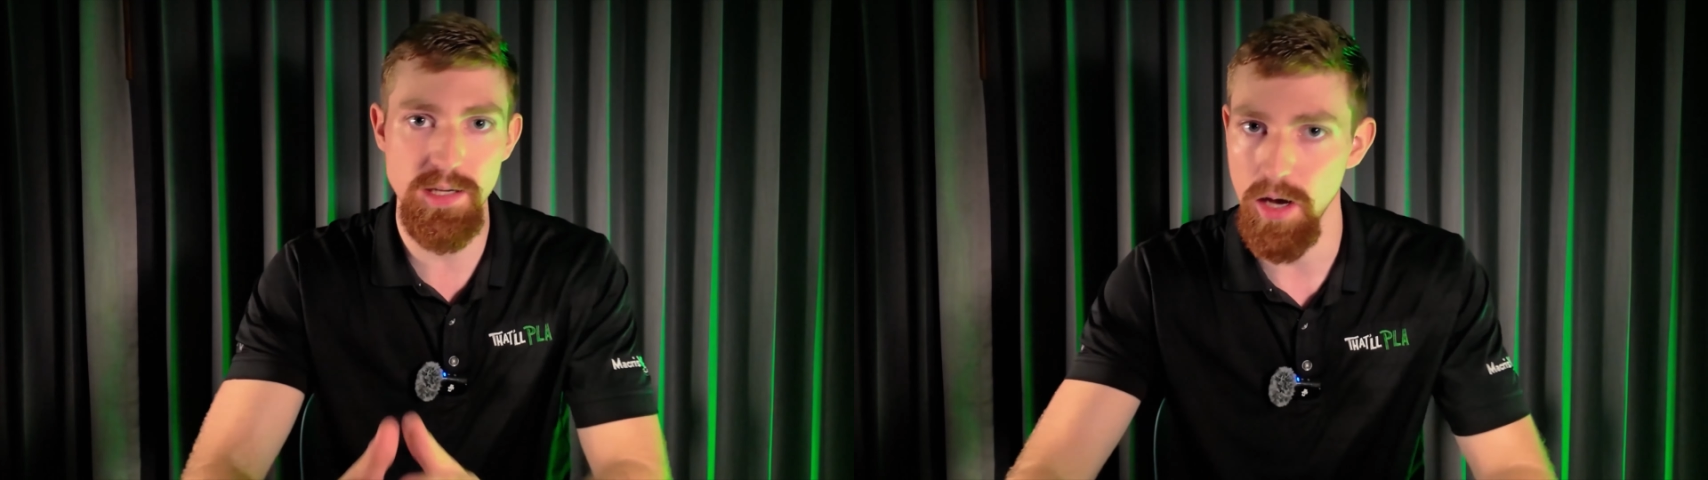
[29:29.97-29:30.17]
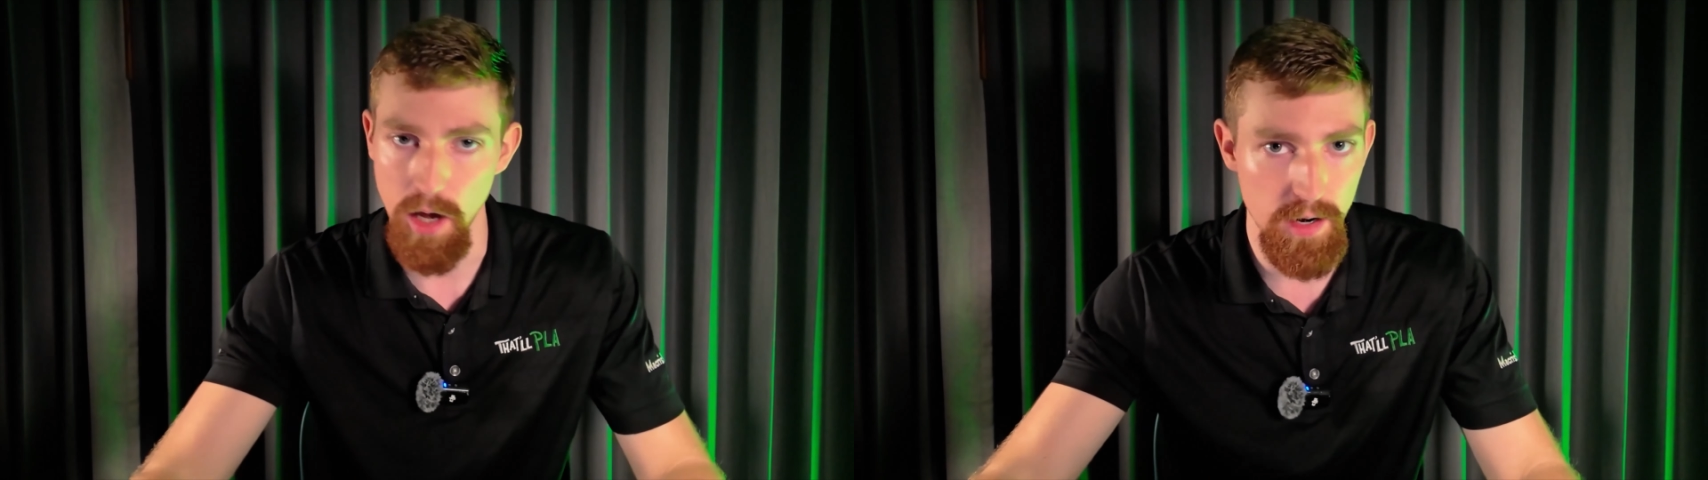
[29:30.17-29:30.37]
a
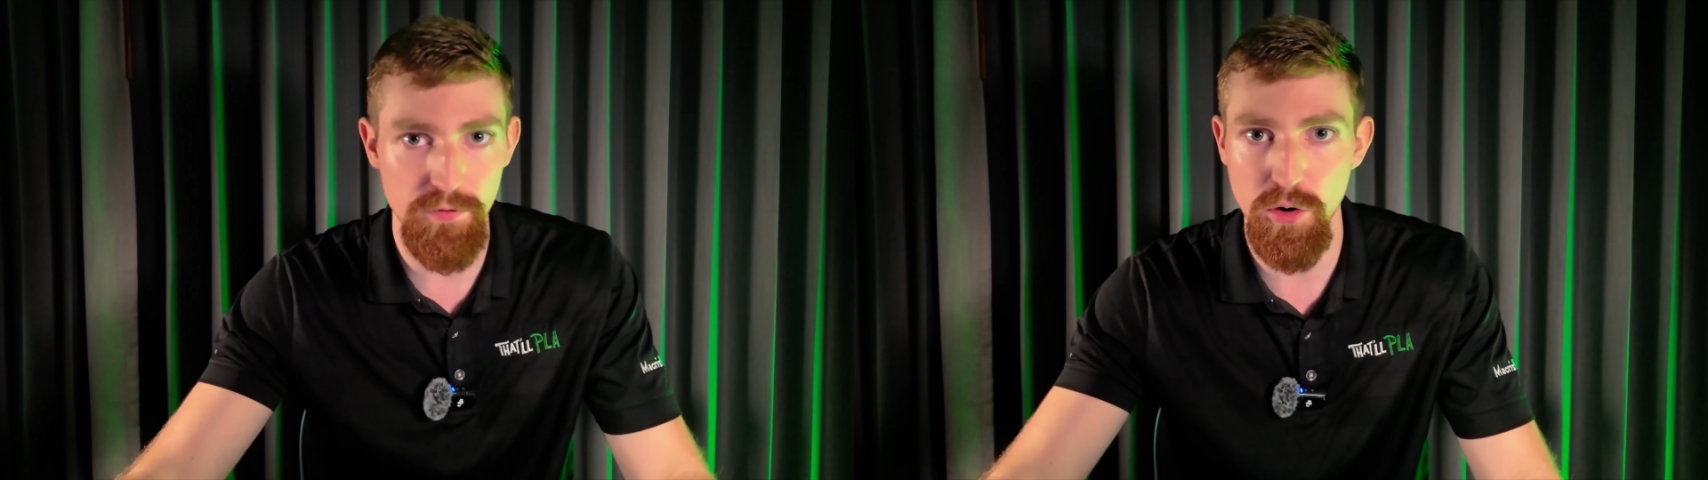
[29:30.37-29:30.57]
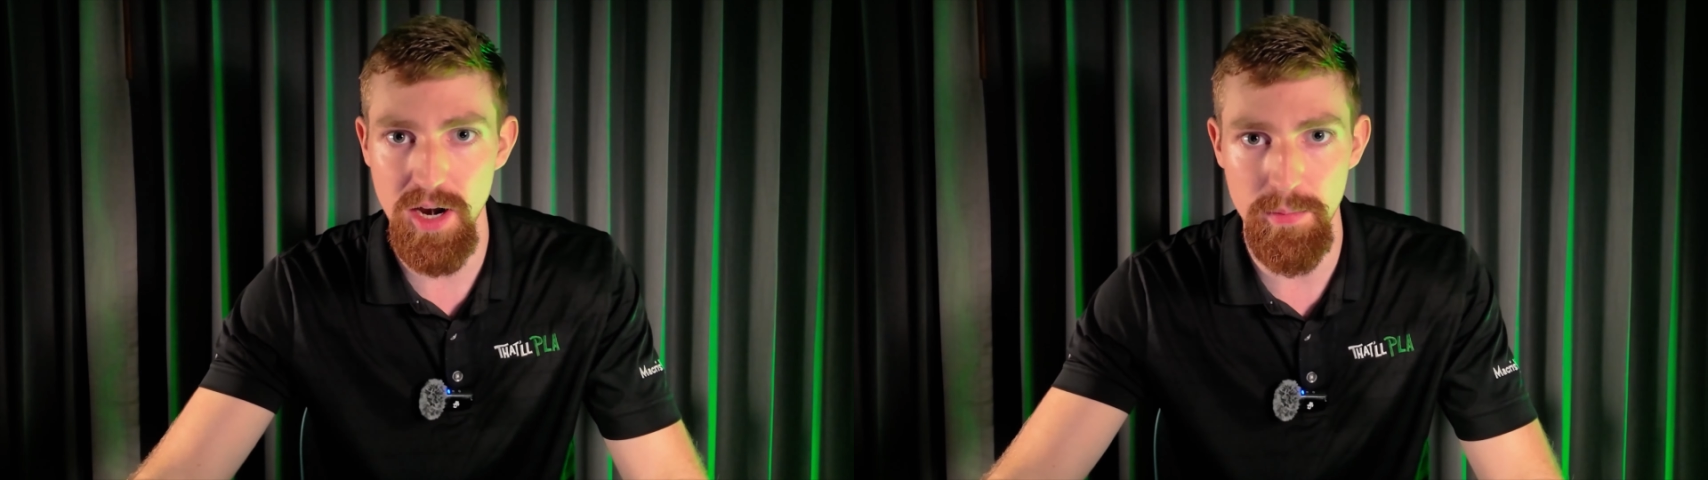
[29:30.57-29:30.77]
ton
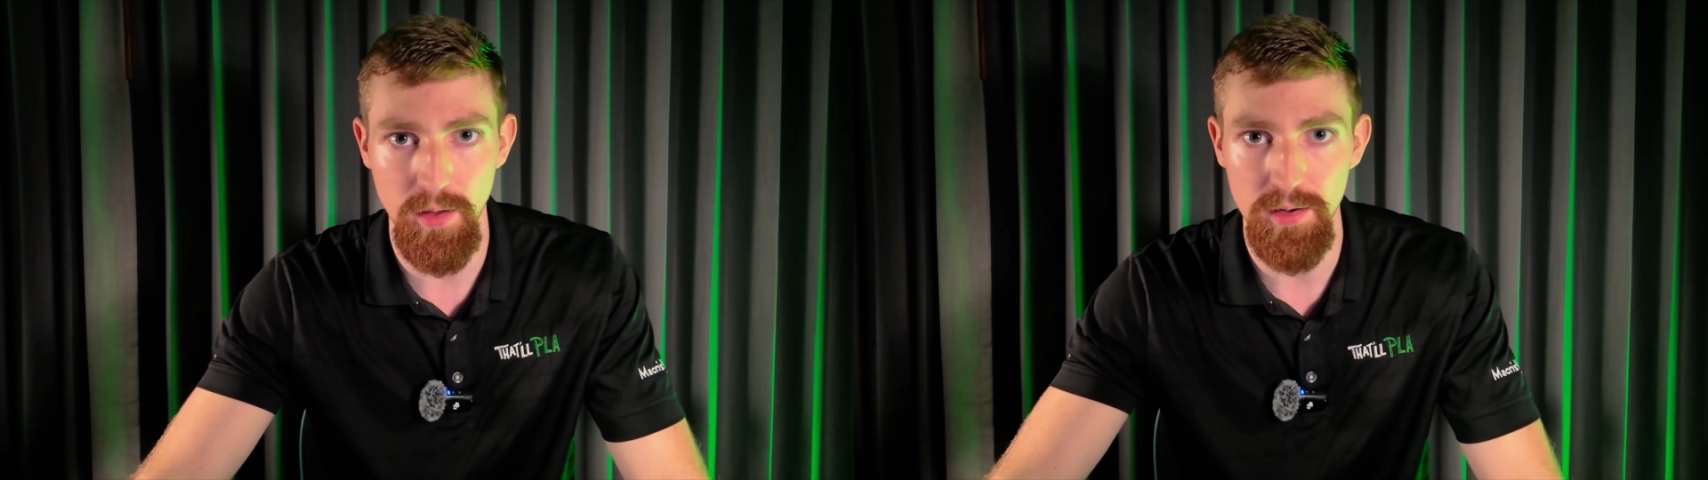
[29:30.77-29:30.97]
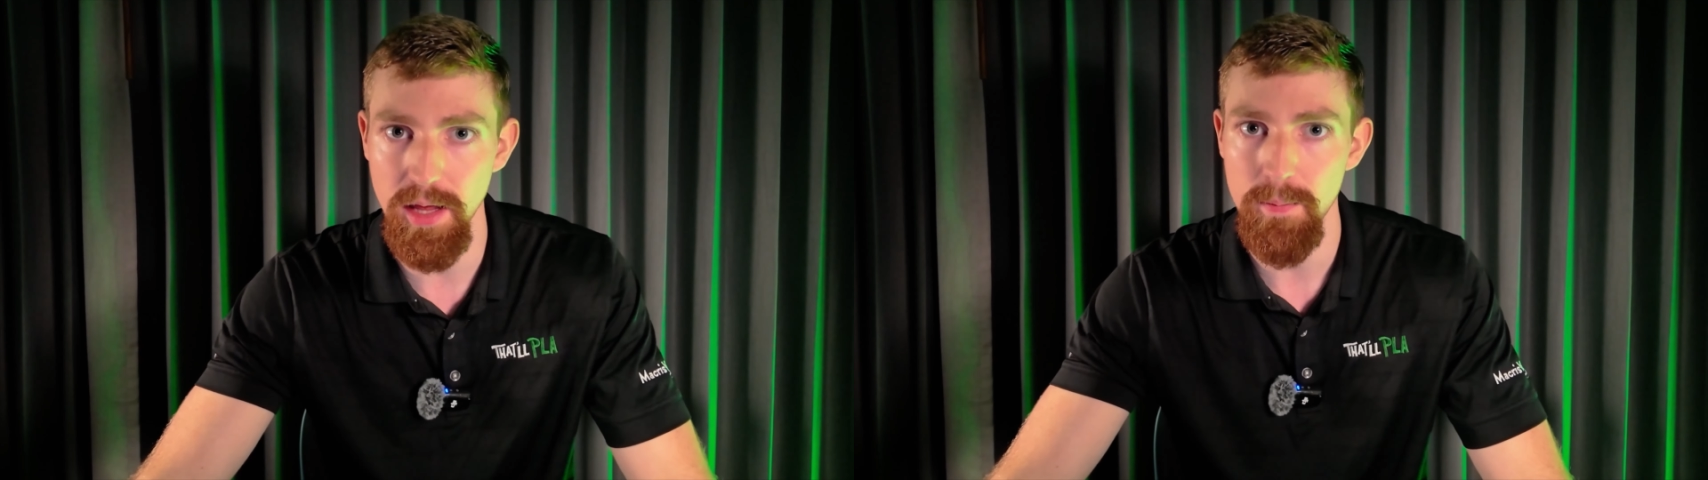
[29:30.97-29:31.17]
of
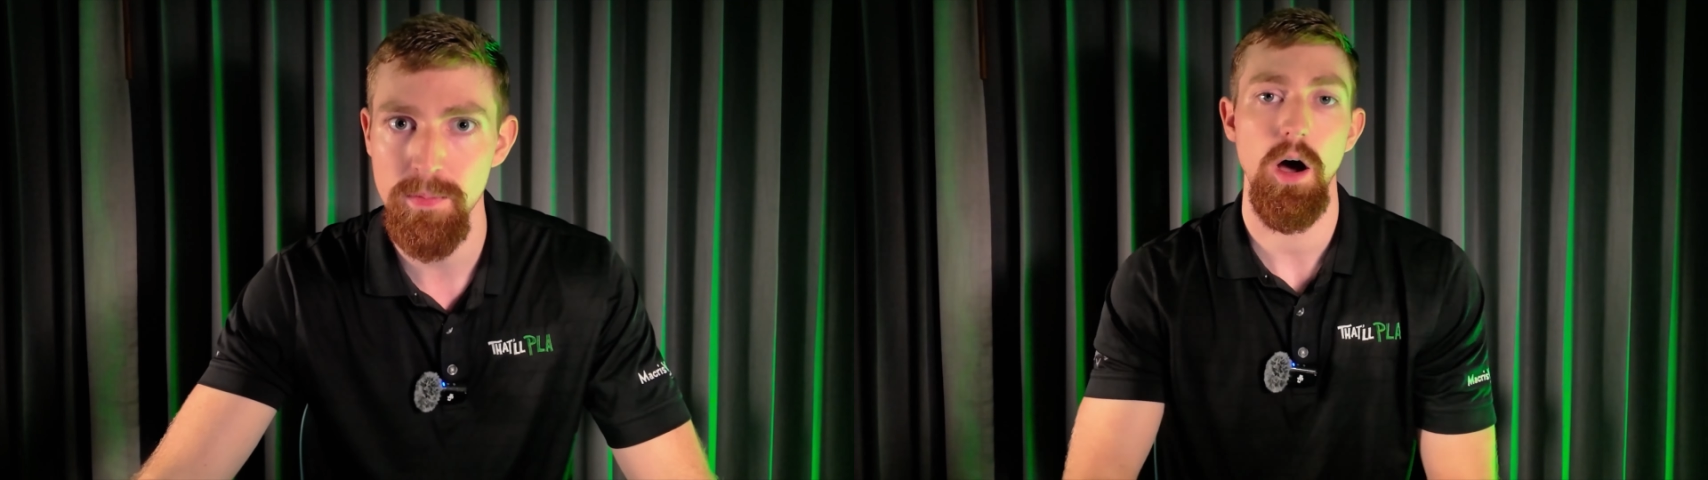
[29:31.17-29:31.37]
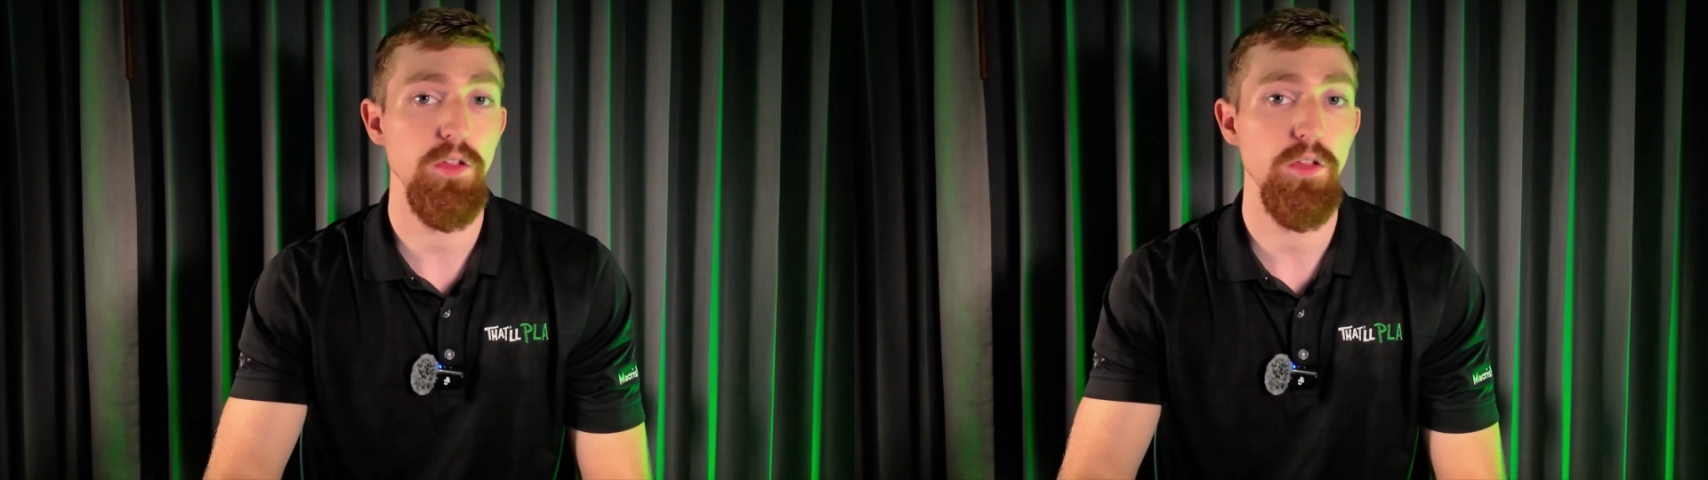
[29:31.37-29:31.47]
credibility.